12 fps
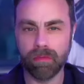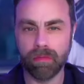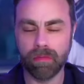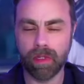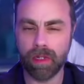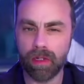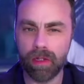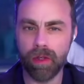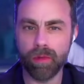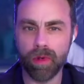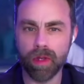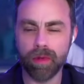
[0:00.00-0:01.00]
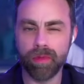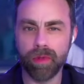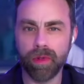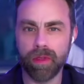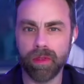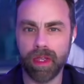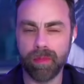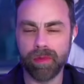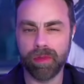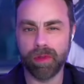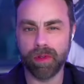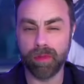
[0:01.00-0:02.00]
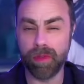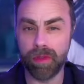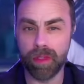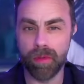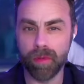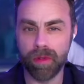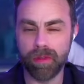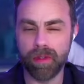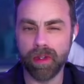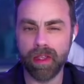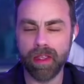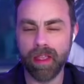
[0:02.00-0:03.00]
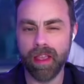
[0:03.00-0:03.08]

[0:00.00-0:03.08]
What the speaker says: Hello and welcome to another episode of Music and Words Unite.